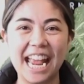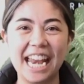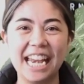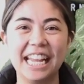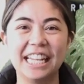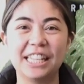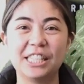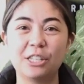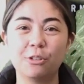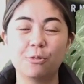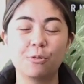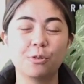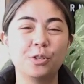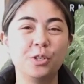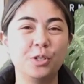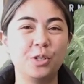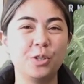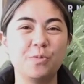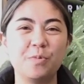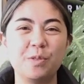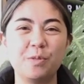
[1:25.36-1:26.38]
and it's all to
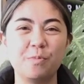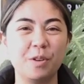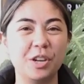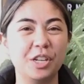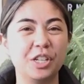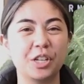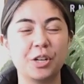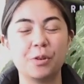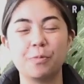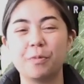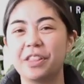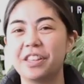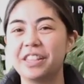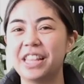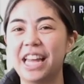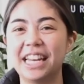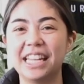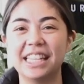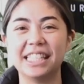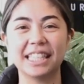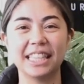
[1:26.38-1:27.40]
do with winter, whether
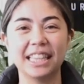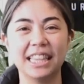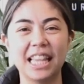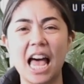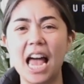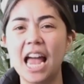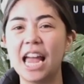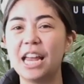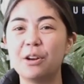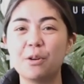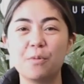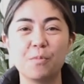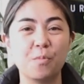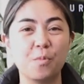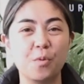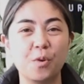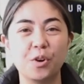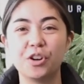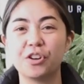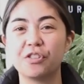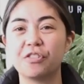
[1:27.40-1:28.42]
that is light,
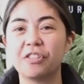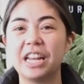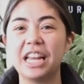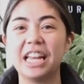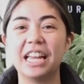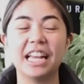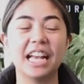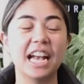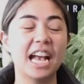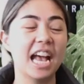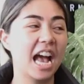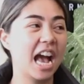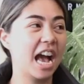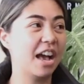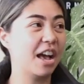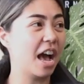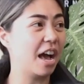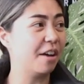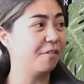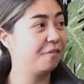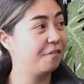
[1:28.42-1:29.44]
watering,
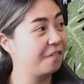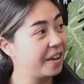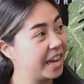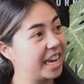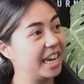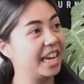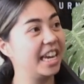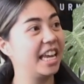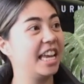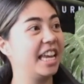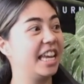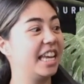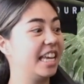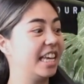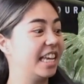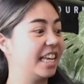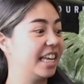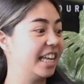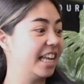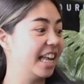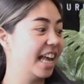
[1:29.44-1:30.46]

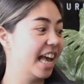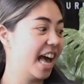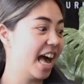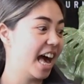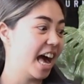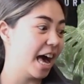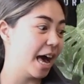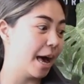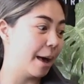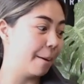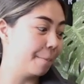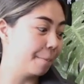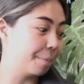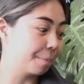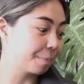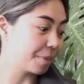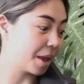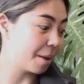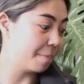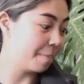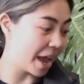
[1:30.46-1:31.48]
feeding,
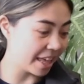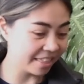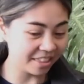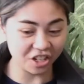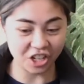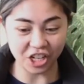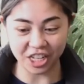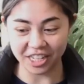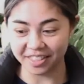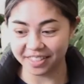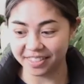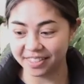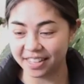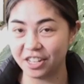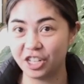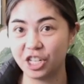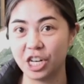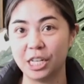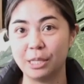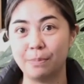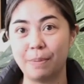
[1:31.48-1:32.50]
pathogens
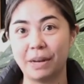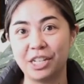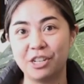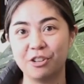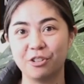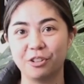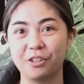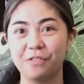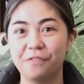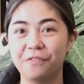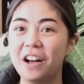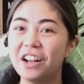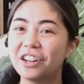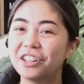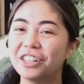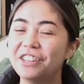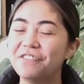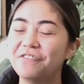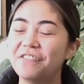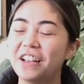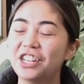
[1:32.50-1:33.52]
such as bacterial or
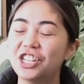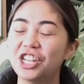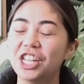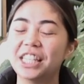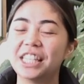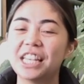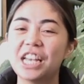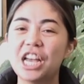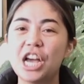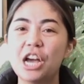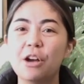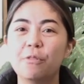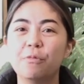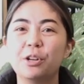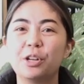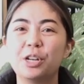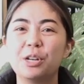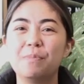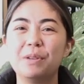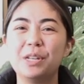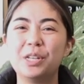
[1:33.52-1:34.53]
fungal infections. We're
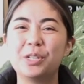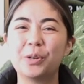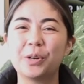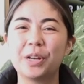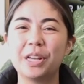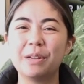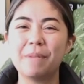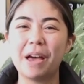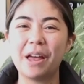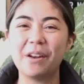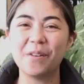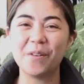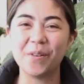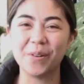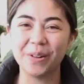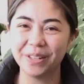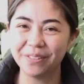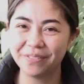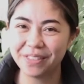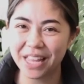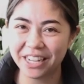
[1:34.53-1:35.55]
going to be talking about
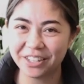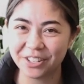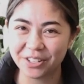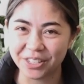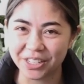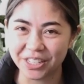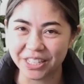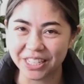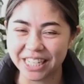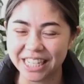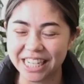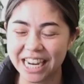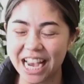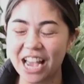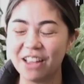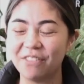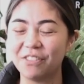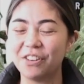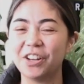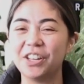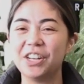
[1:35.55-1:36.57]
all of that good.
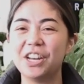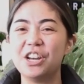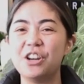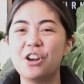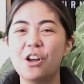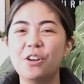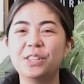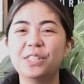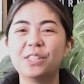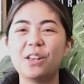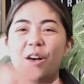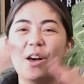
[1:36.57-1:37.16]
I've got notes